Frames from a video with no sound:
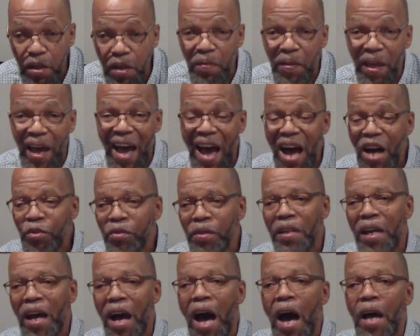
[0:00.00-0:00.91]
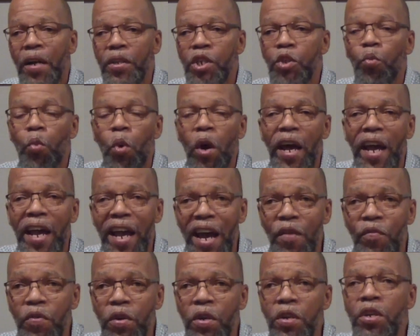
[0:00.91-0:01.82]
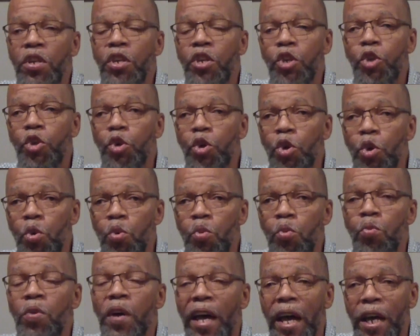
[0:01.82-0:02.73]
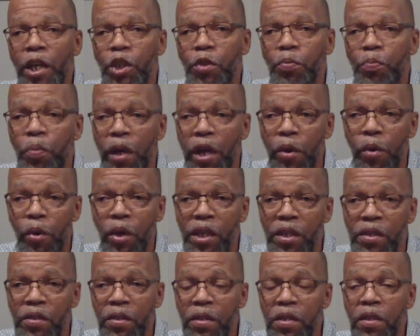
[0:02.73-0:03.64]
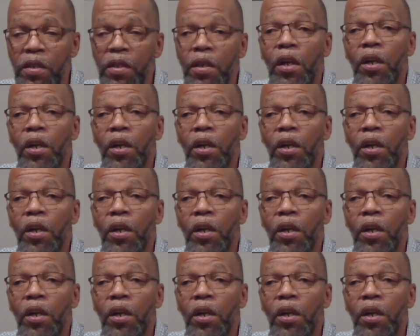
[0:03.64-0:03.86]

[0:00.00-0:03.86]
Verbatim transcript: The house of God is wherever you experience